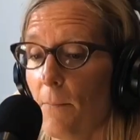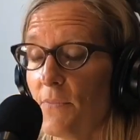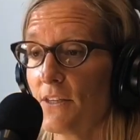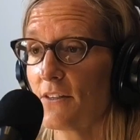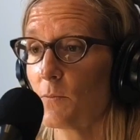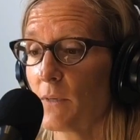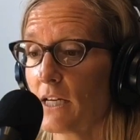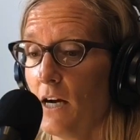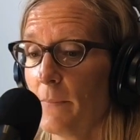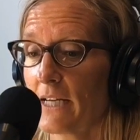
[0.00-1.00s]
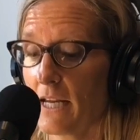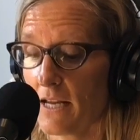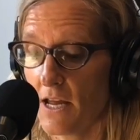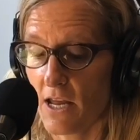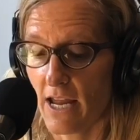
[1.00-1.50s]
This is becoming
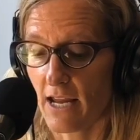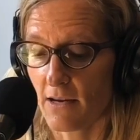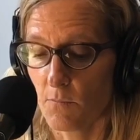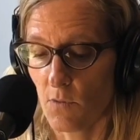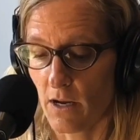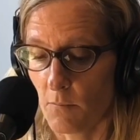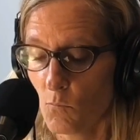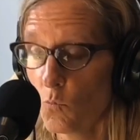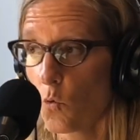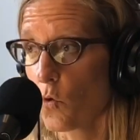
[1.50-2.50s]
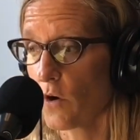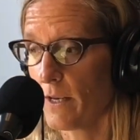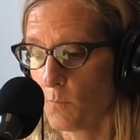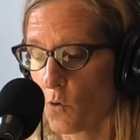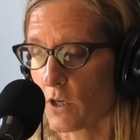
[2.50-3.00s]
a more
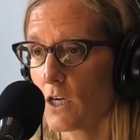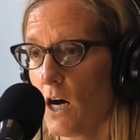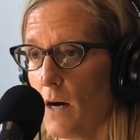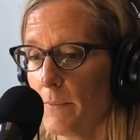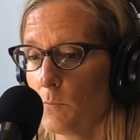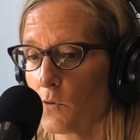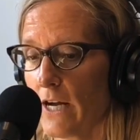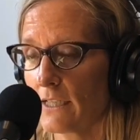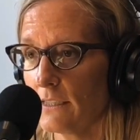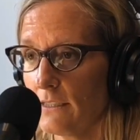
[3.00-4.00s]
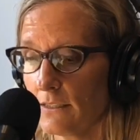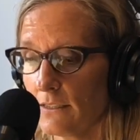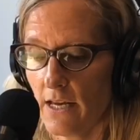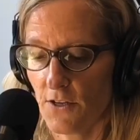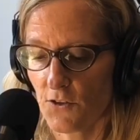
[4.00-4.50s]
and more common practice.
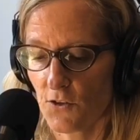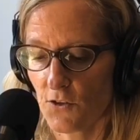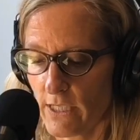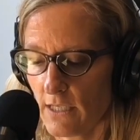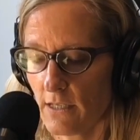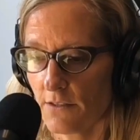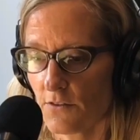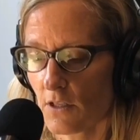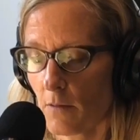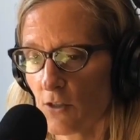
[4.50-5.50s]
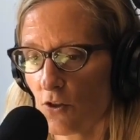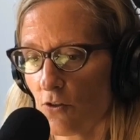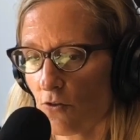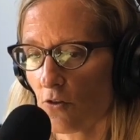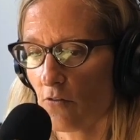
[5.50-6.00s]
So we commissioned
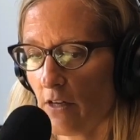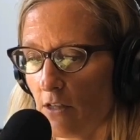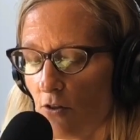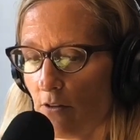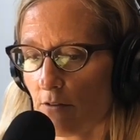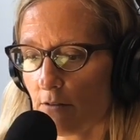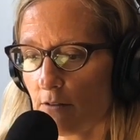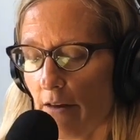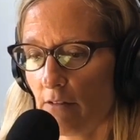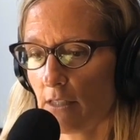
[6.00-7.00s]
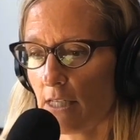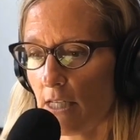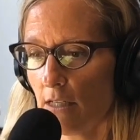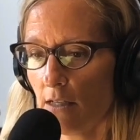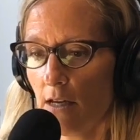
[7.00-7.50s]
a survey in
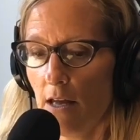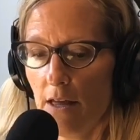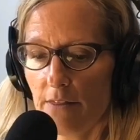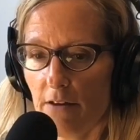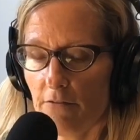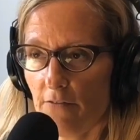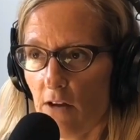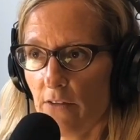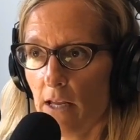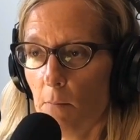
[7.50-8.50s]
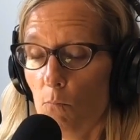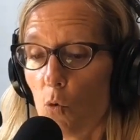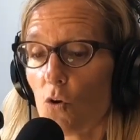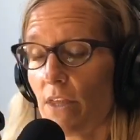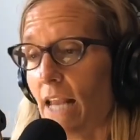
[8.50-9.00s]
2017 that found that
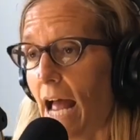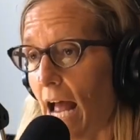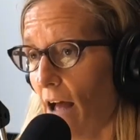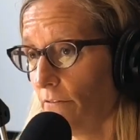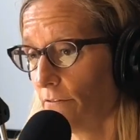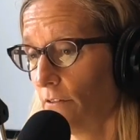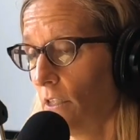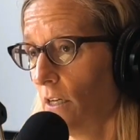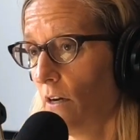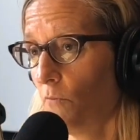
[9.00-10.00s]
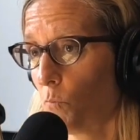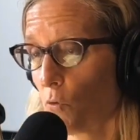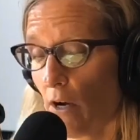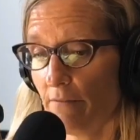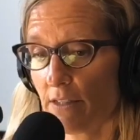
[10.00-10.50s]
more than half of
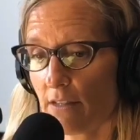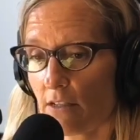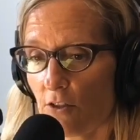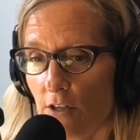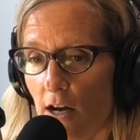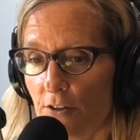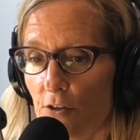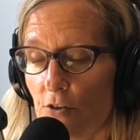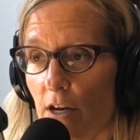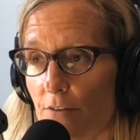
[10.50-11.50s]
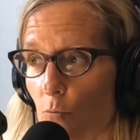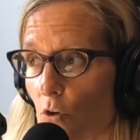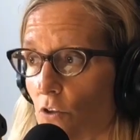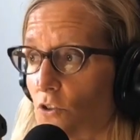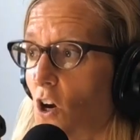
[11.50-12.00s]
private sector non-unionized
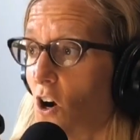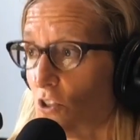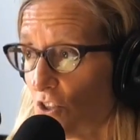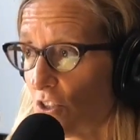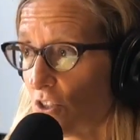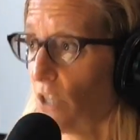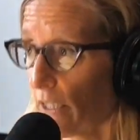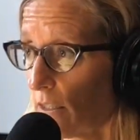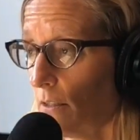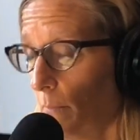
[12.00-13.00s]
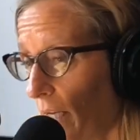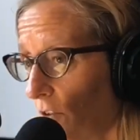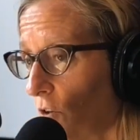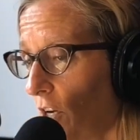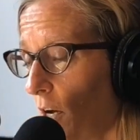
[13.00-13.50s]
workers are subject to
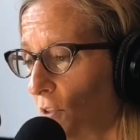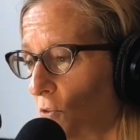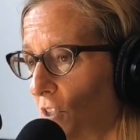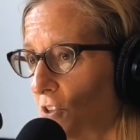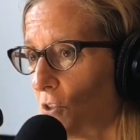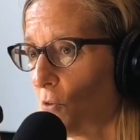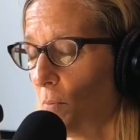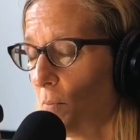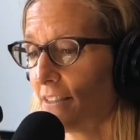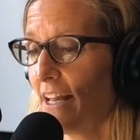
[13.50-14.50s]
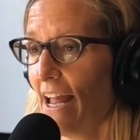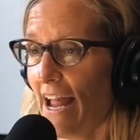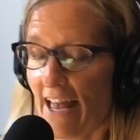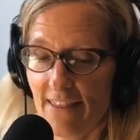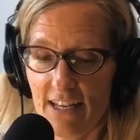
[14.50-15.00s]
mandatory arbitration agreements.
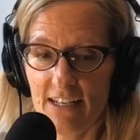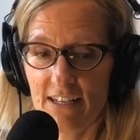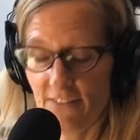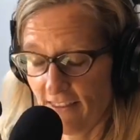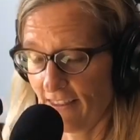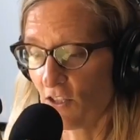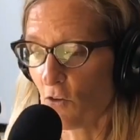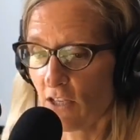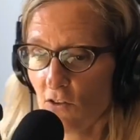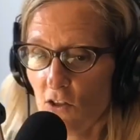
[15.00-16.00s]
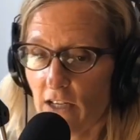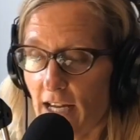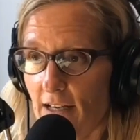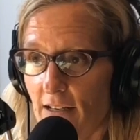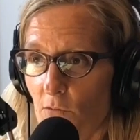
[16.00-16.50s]
And then you can look
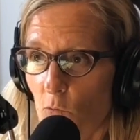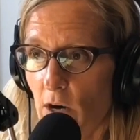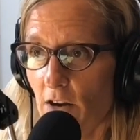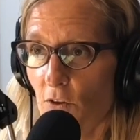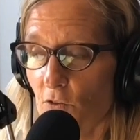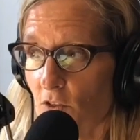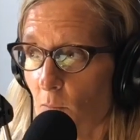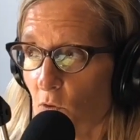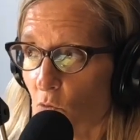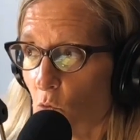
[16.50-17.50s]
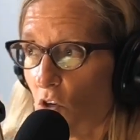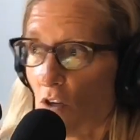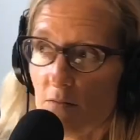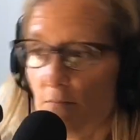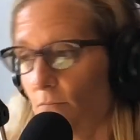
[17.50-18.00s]
at where those numbers
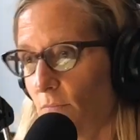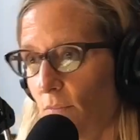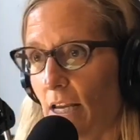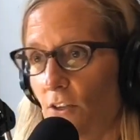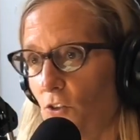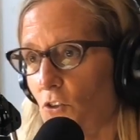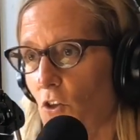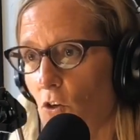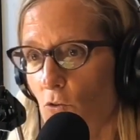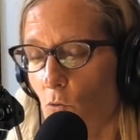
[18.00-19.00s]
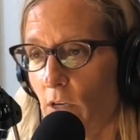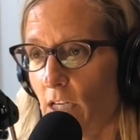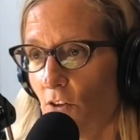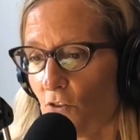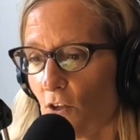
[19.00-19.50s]
were 10 years ago,
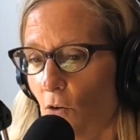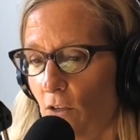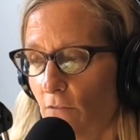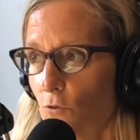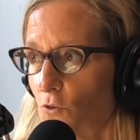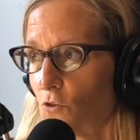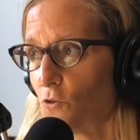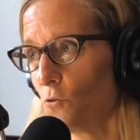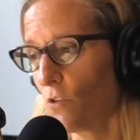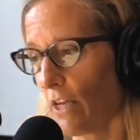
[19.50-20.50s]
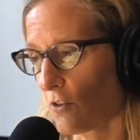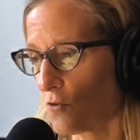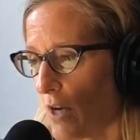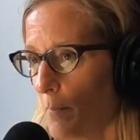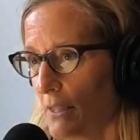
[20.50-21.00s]
20 years ago, and if you just do the
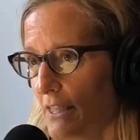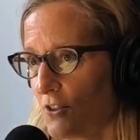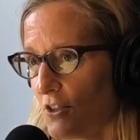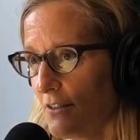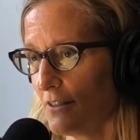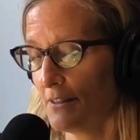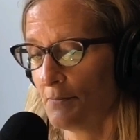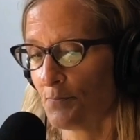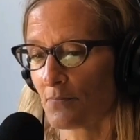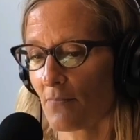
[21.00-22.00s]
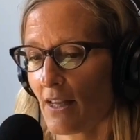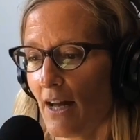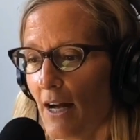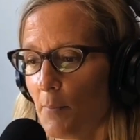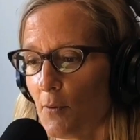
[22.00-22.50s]
extrapolation,
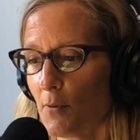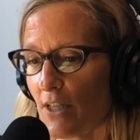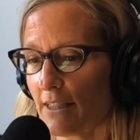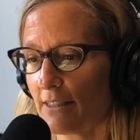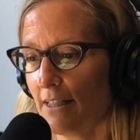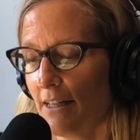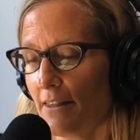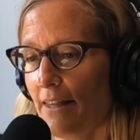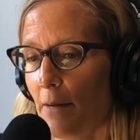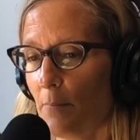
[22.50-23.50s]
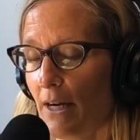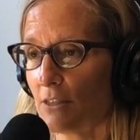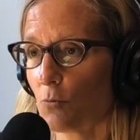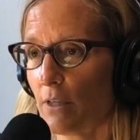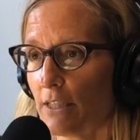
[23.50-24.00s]
I project that by
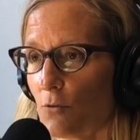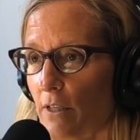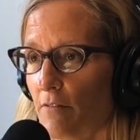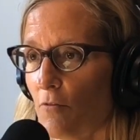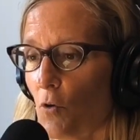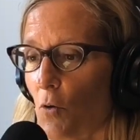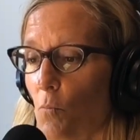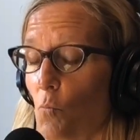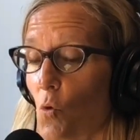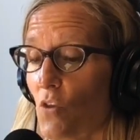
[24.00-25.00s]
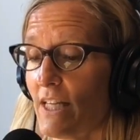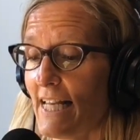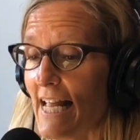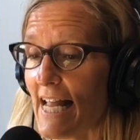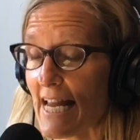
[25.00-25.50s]
2024, more than
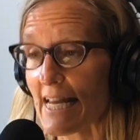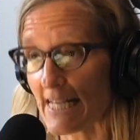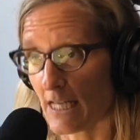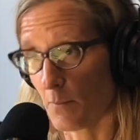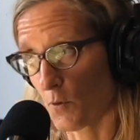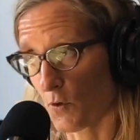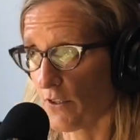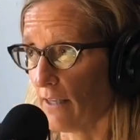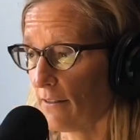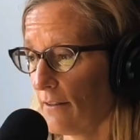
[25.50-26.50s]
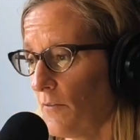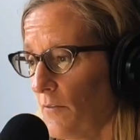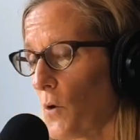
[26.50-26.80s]
80% of